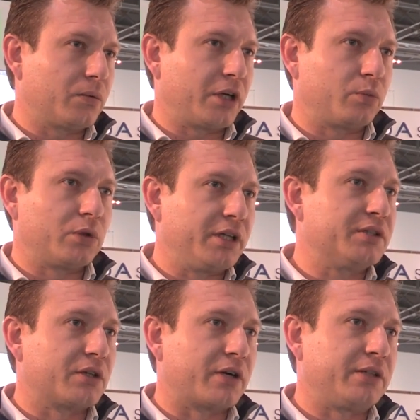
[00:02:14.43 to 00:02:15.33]
it will
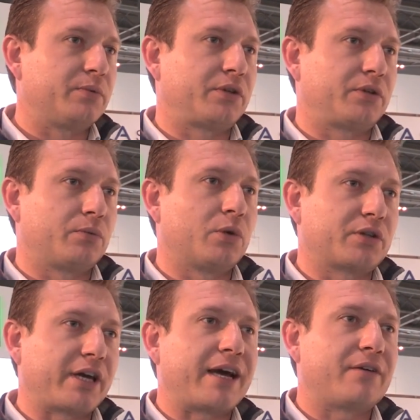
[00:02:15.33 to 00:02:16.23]
integrate with
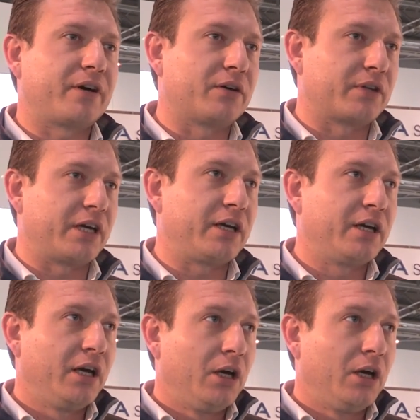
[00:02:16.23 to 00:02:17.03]
what they have out there.